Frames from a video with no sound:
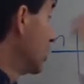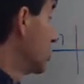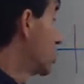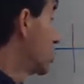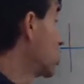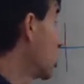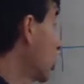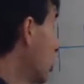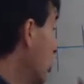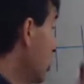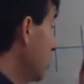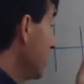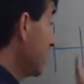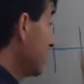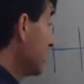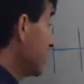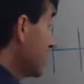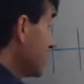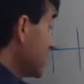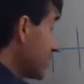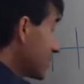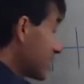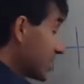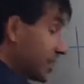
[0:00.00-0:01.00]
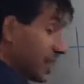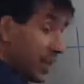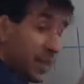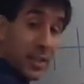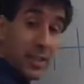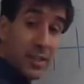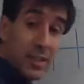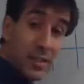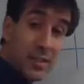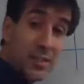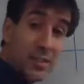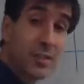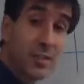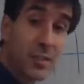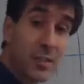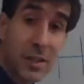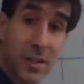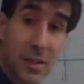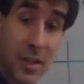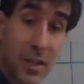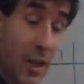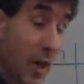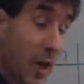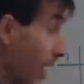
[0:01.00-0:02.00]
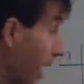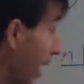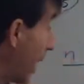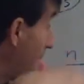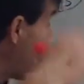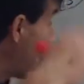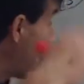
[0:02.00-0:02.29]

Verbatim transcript: turn into six? How